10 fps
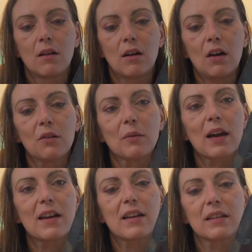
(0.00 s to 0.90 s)
All
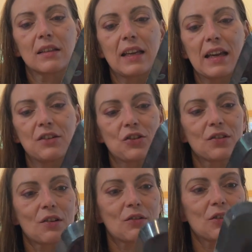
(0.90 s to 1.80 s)
right, and the edges
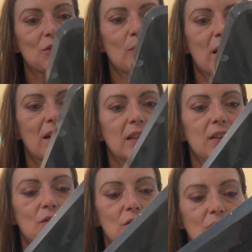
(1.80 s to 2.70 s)
aren't too bad either.